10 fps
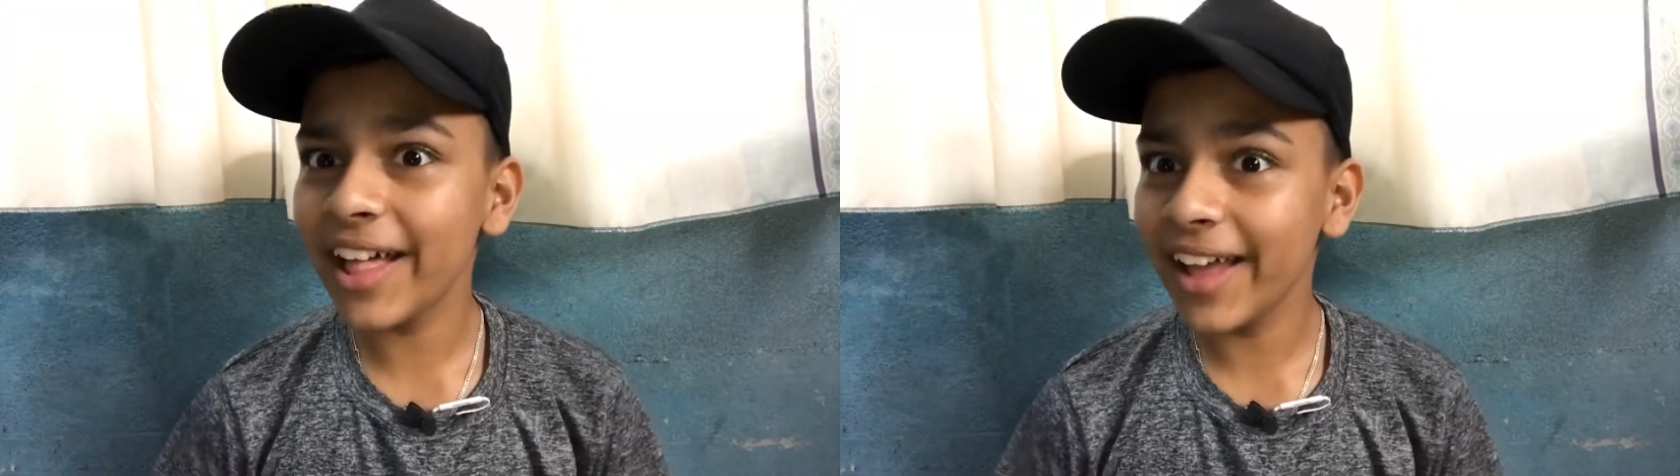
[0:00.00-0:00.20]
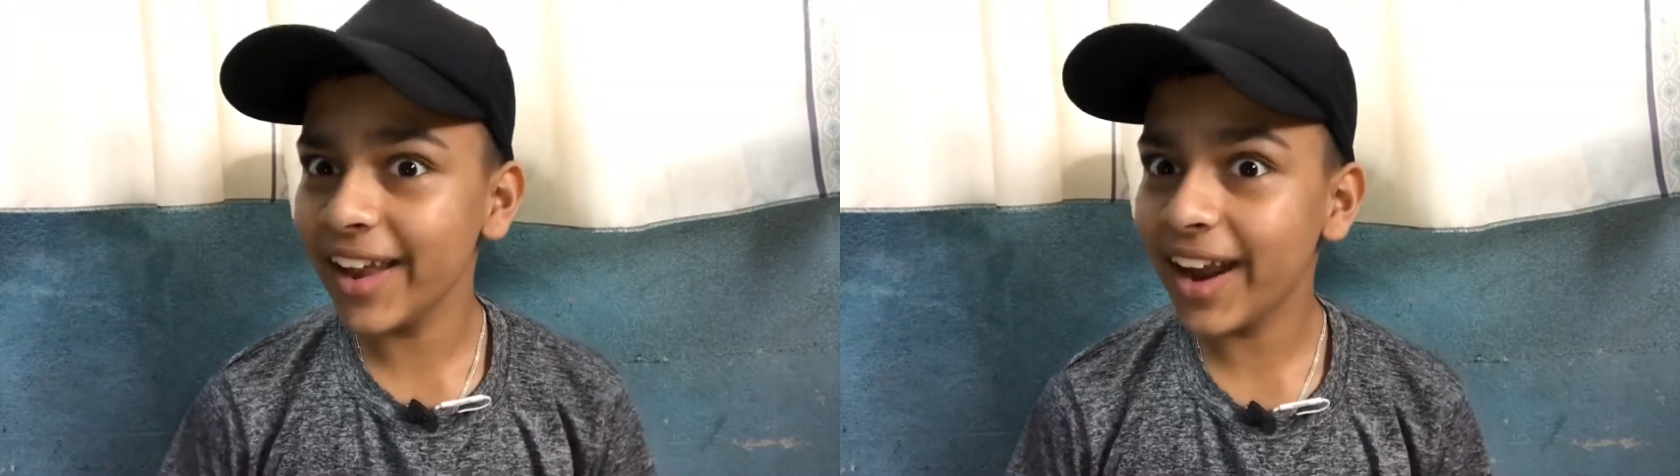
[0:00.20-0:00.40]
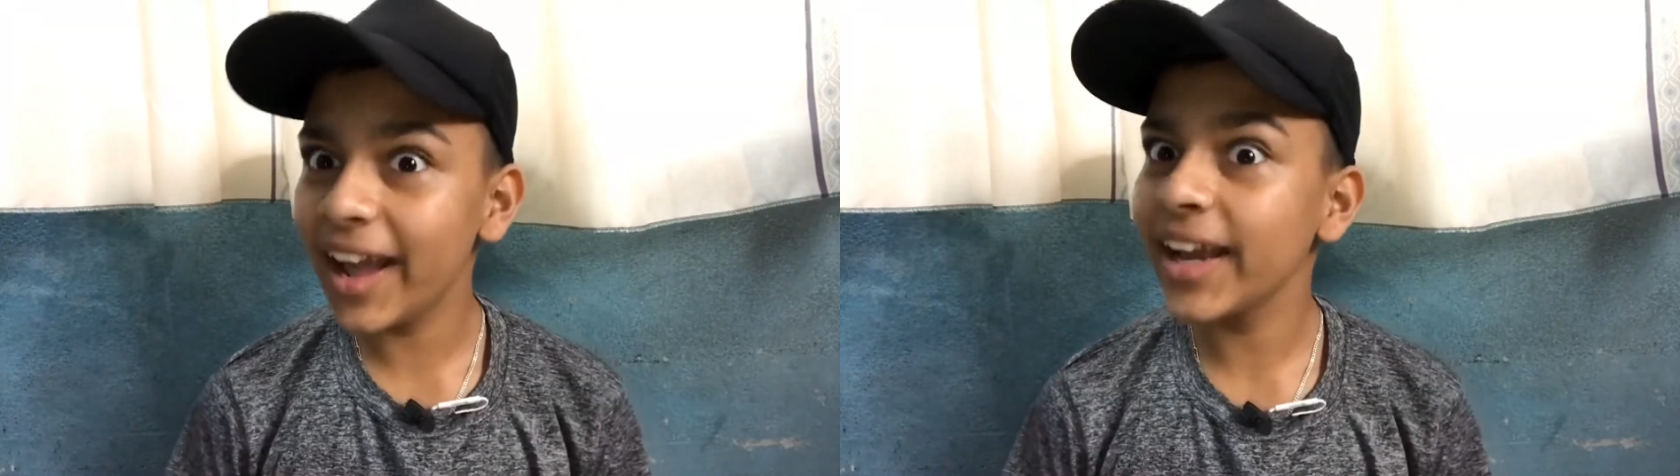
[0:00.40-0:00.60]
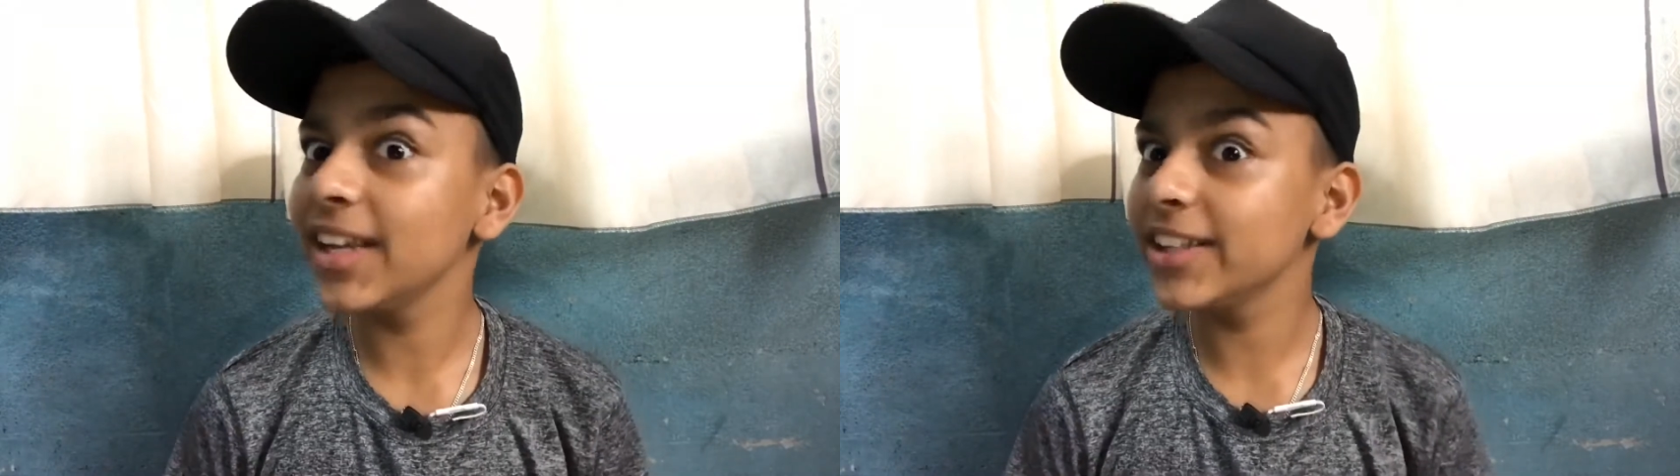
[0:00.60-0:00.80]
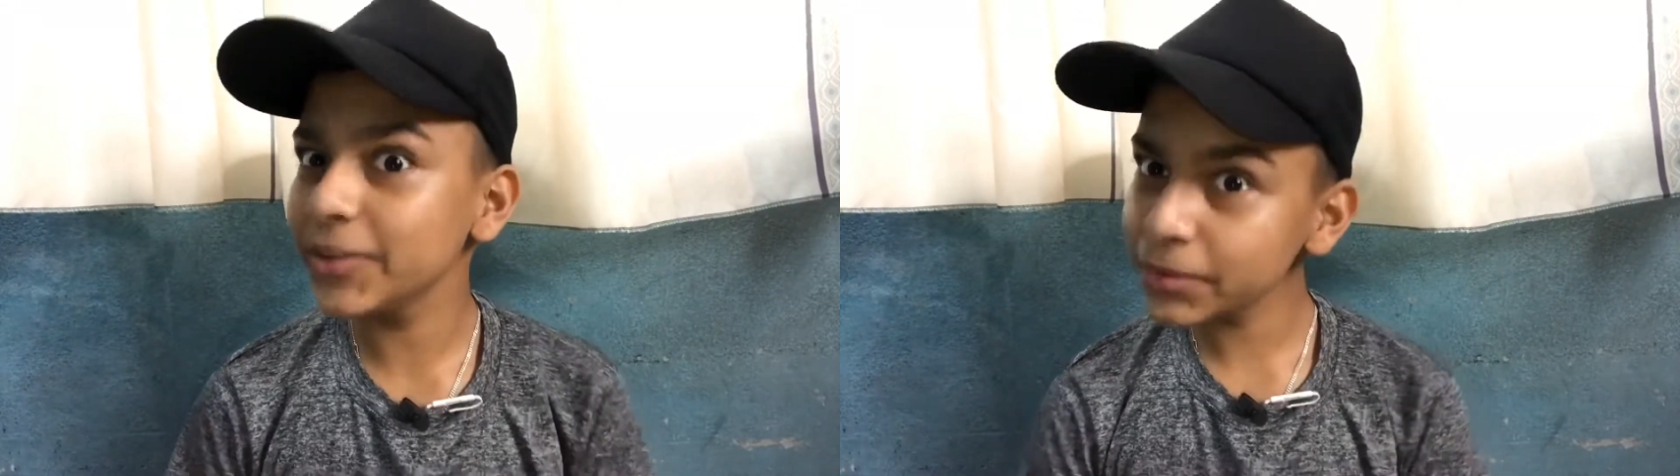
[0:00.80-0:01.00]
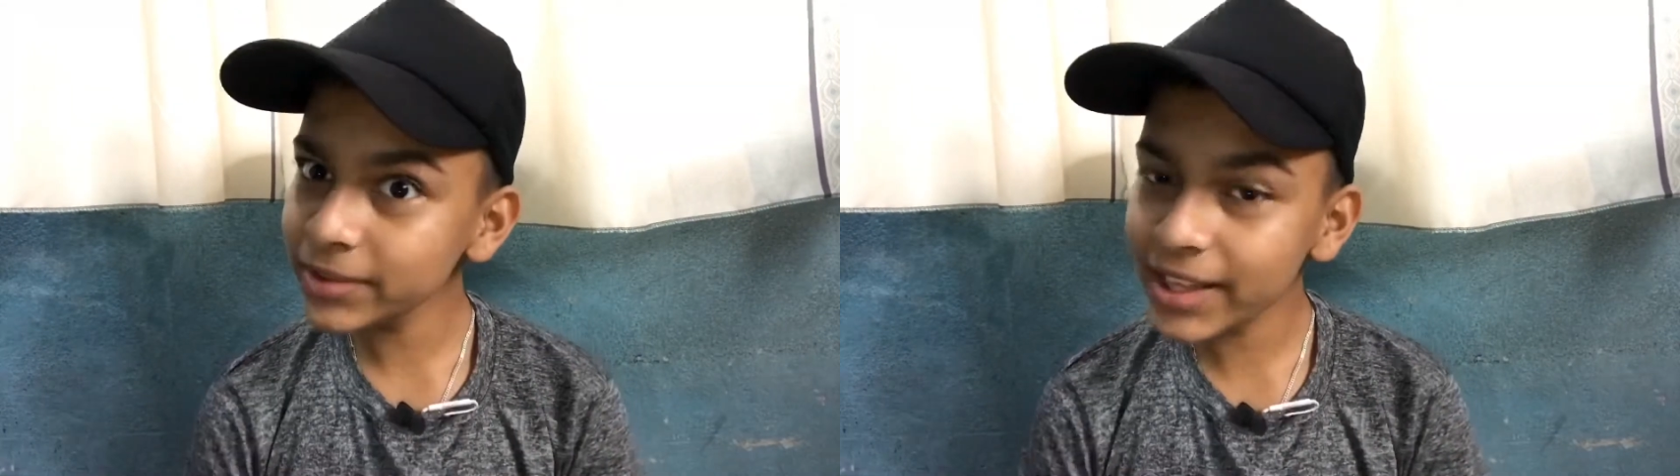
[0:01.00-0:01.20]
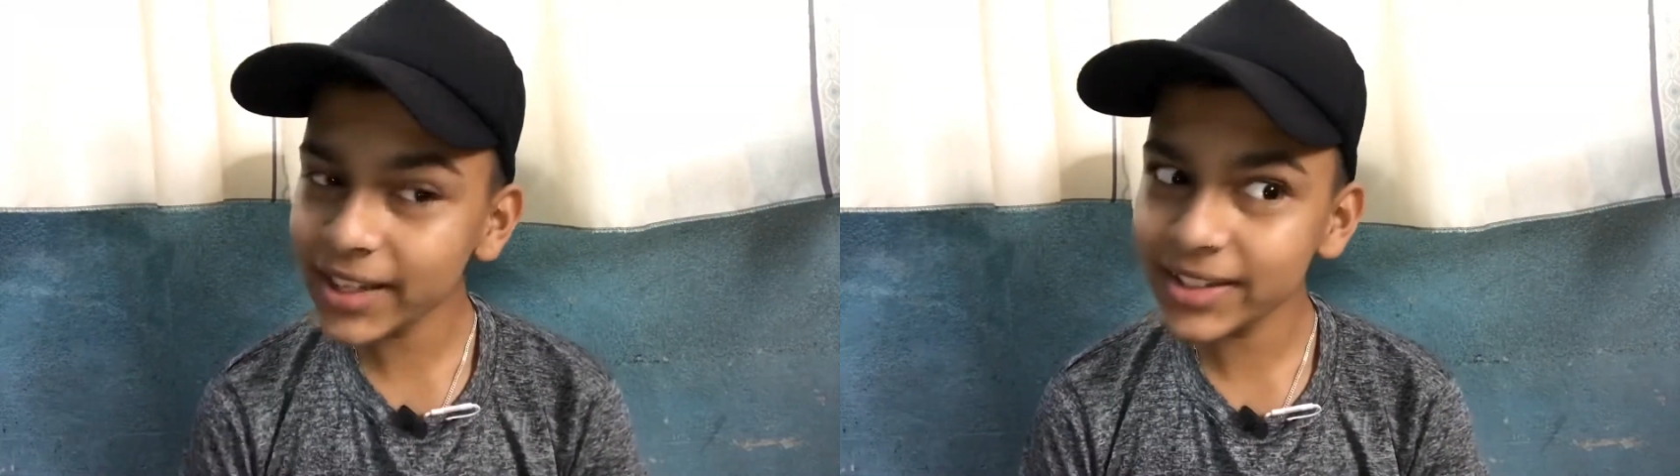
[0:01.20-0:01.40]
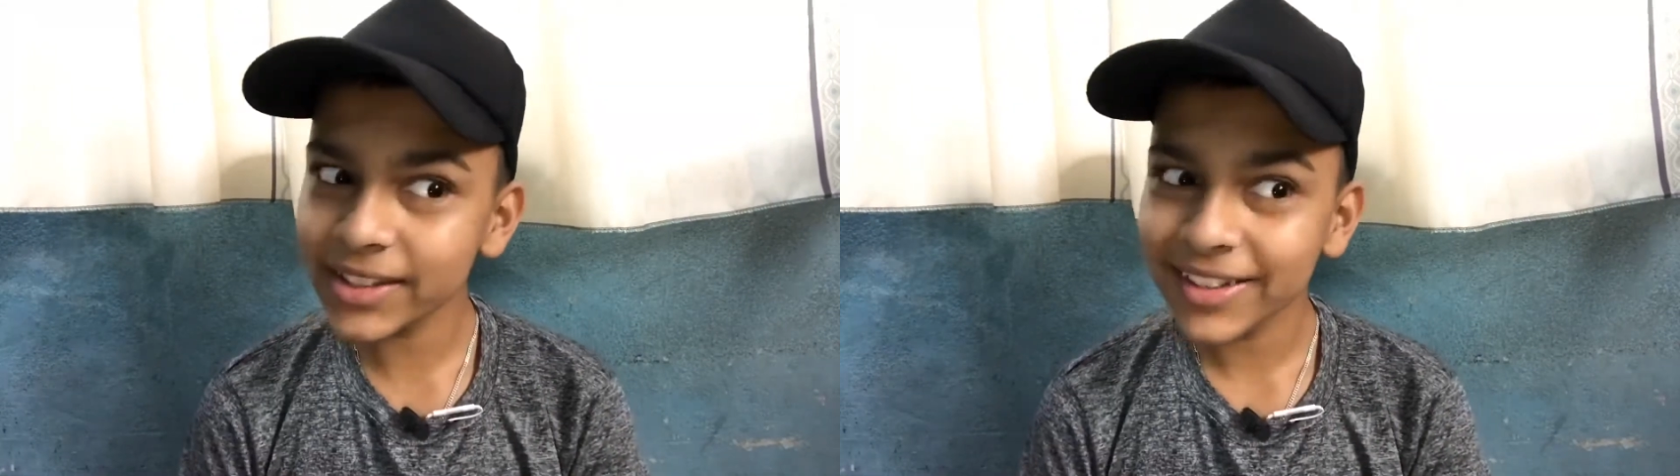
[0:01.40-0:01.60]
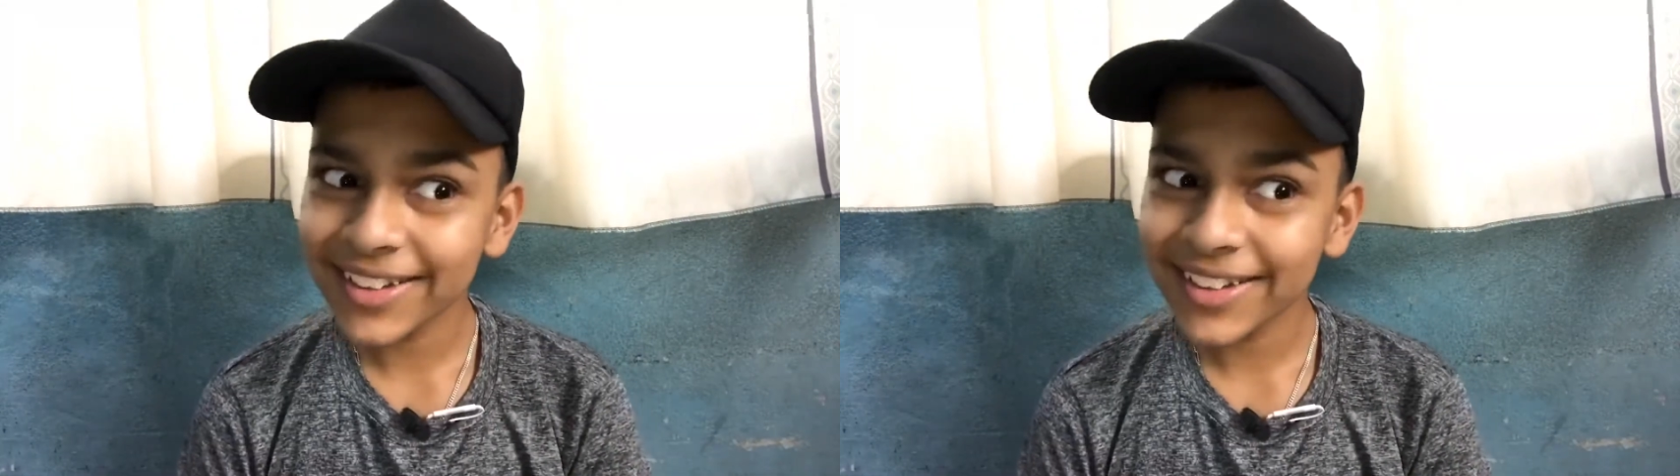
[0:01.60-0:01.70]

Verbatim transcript: and i know that